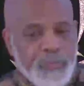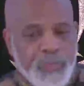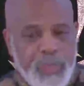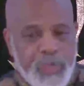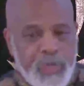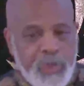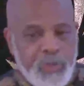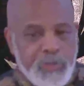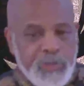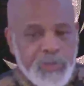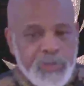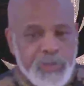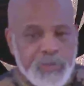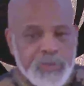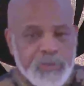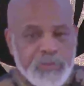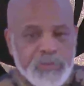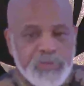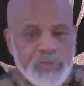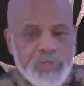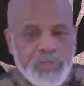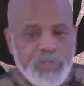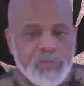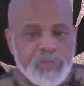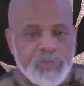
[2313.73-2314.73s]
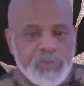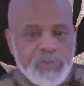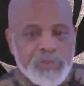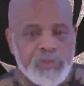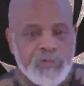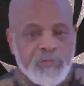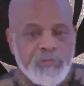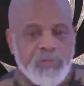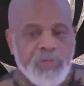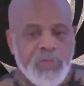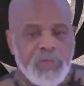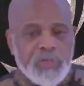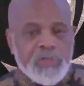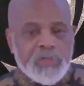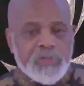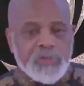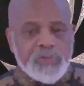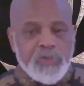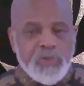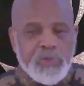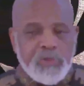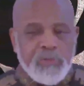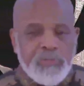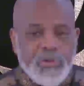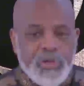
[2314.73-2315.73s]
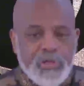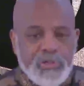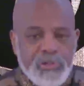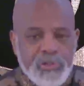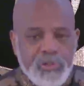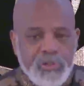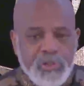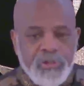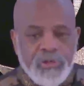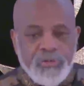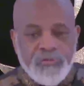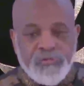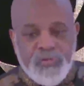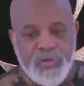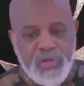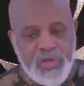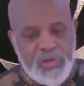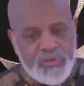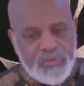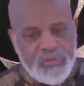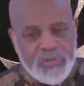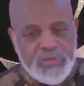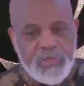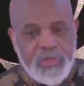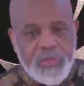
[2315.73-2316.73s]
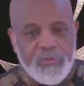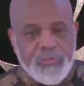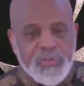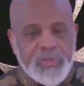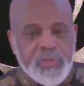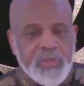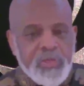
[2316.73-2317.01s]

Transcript: Pat, I'll get a chance to come back and talk about the other 5 steps.